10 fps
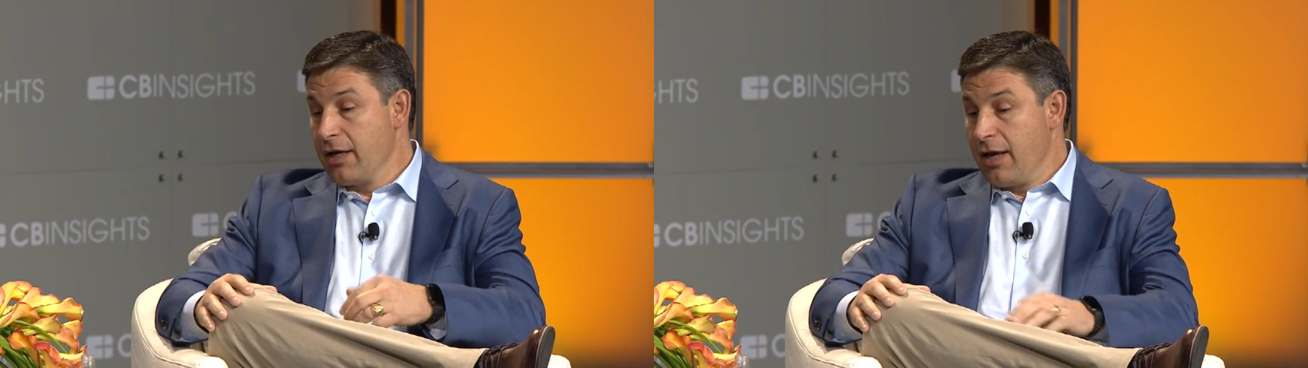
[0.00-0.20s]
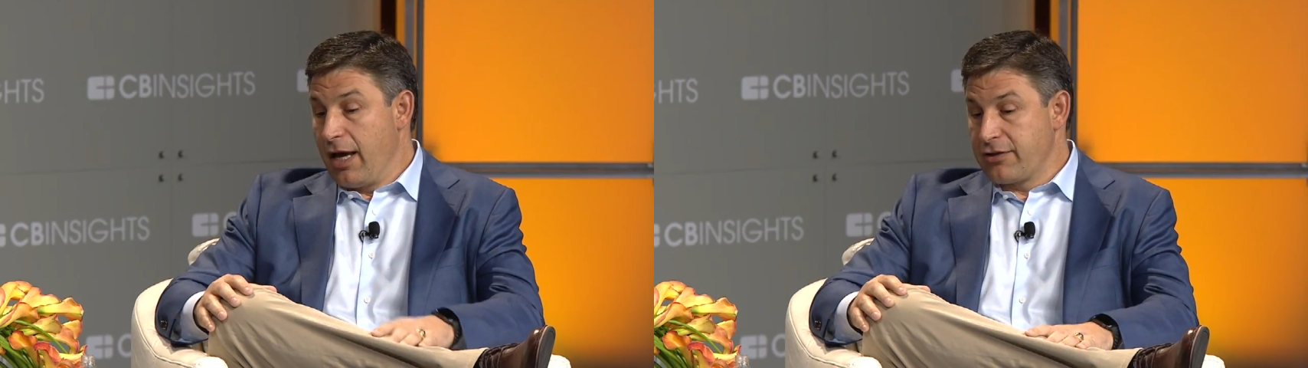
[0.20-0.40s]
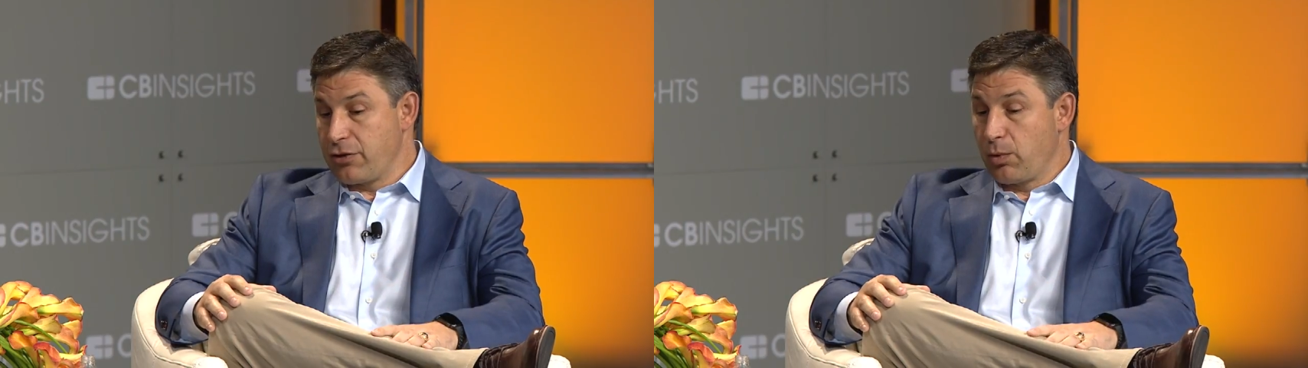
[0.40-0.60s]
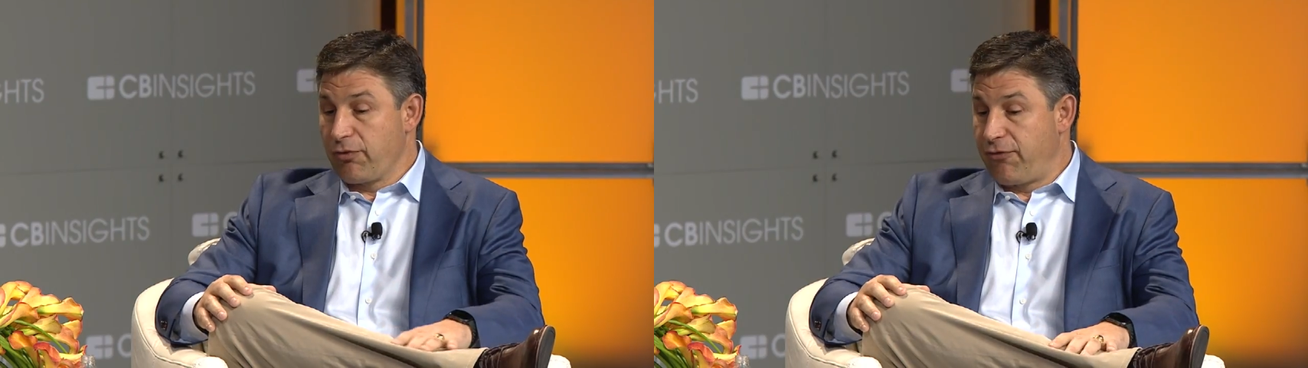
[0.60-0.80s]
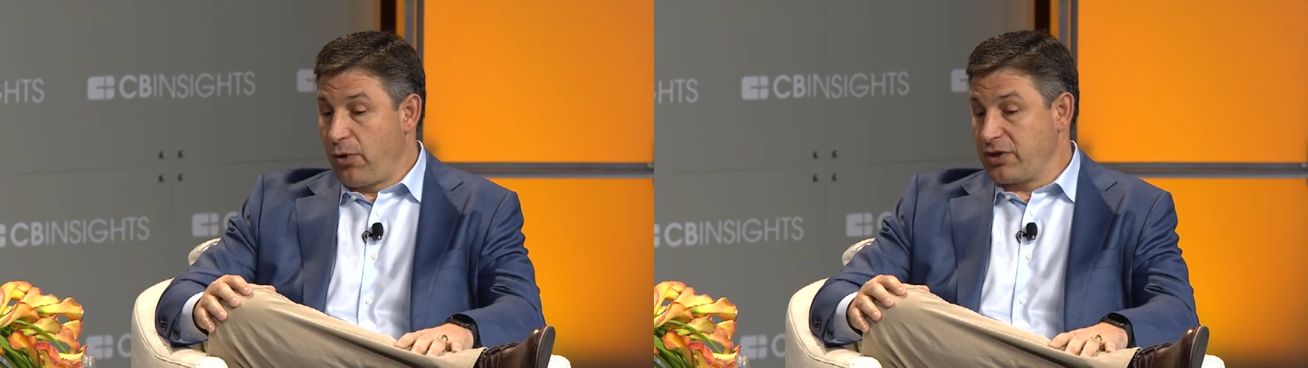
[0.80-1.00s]
And so we're
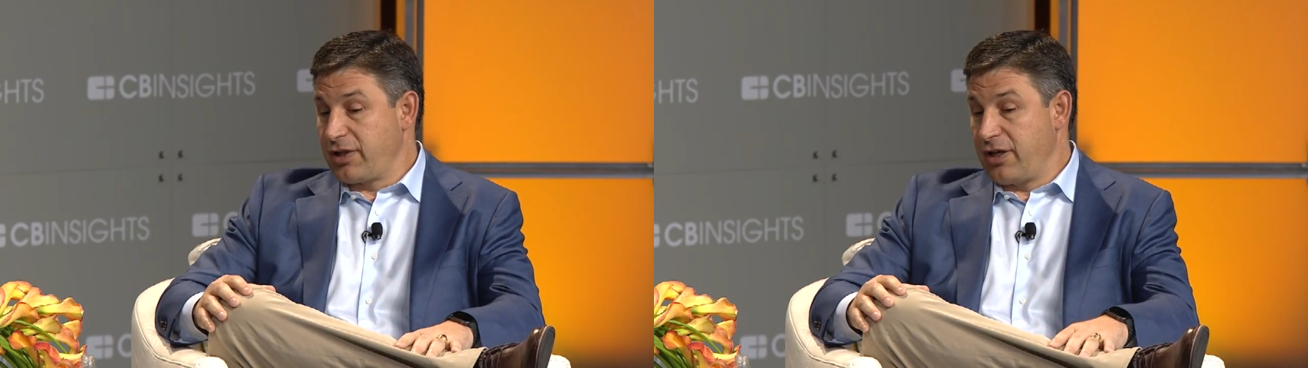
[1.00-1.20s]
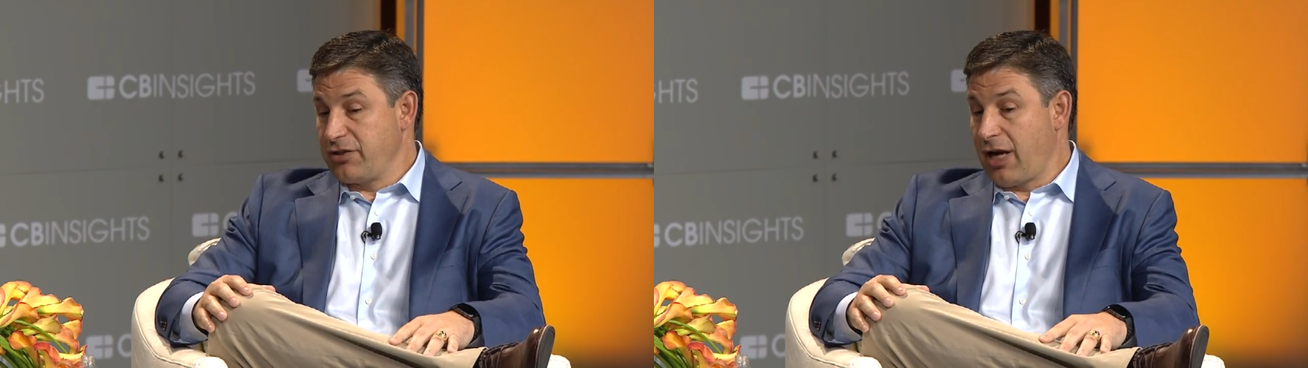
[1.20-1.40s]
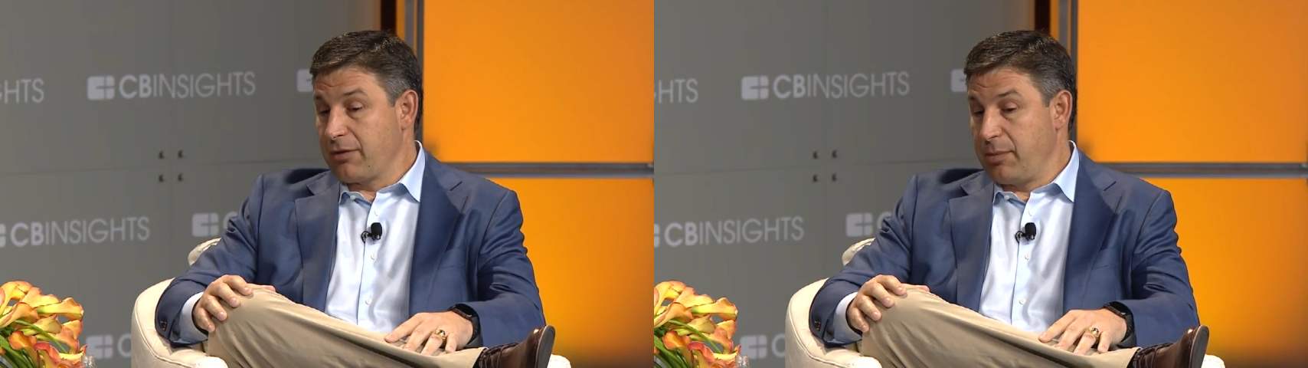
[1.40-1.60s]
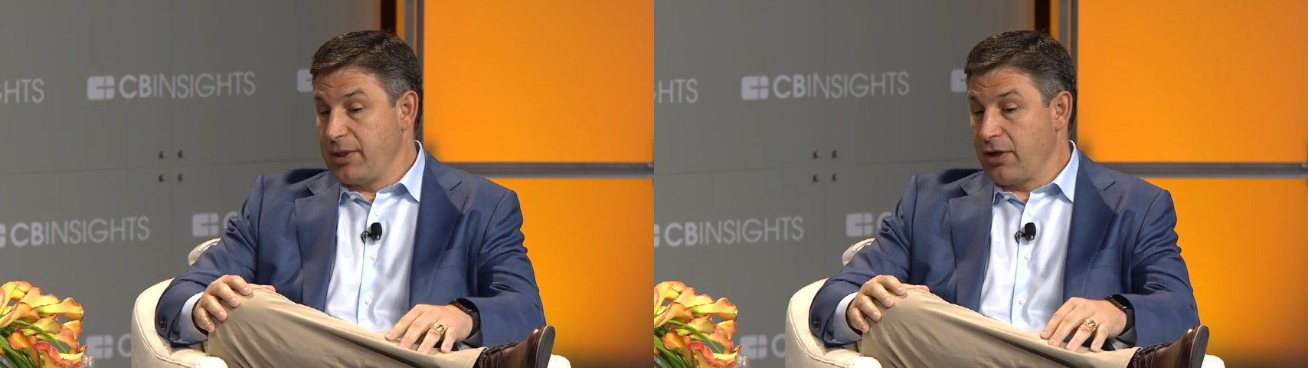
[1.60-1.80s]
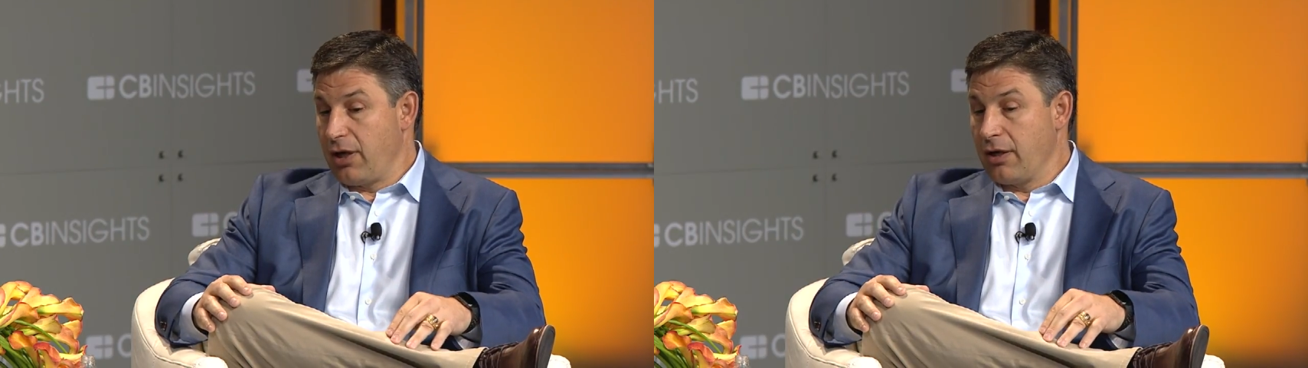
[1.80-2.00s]
focused on a job to be
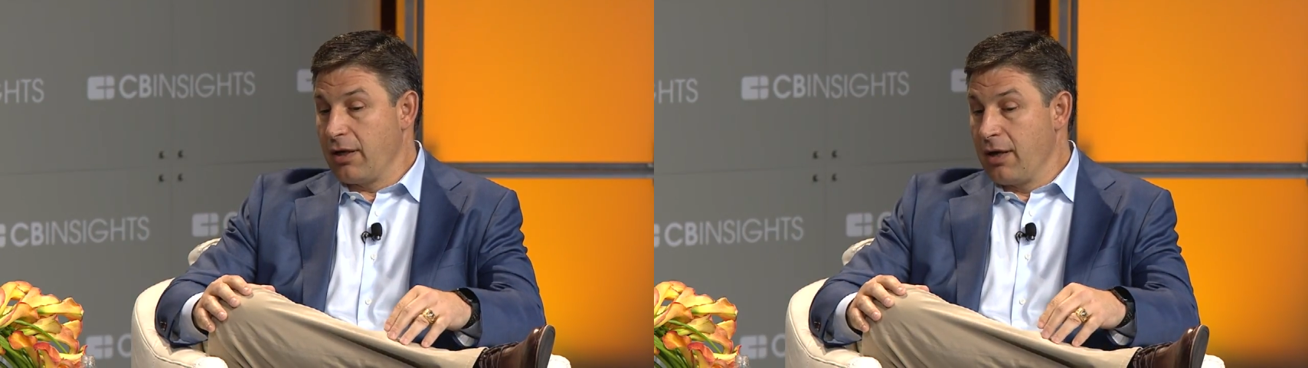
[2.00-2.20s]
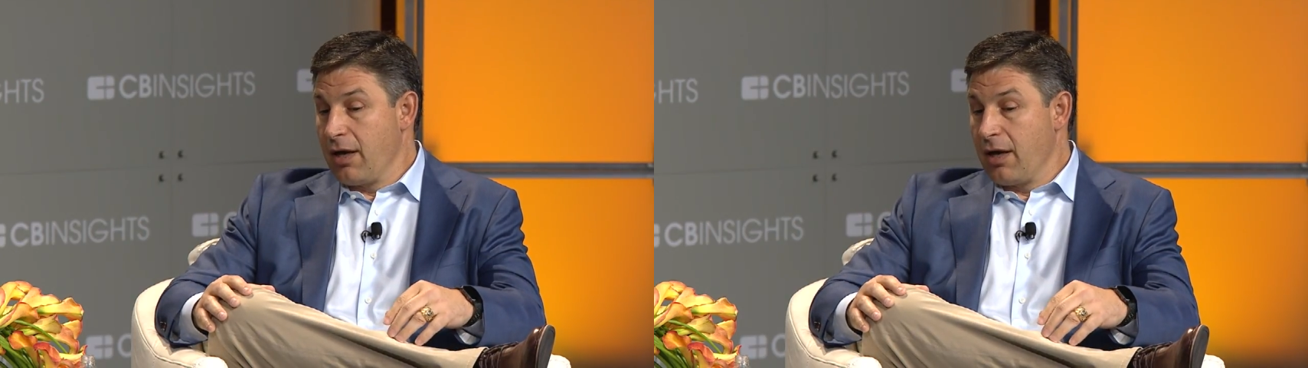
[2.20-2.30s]
done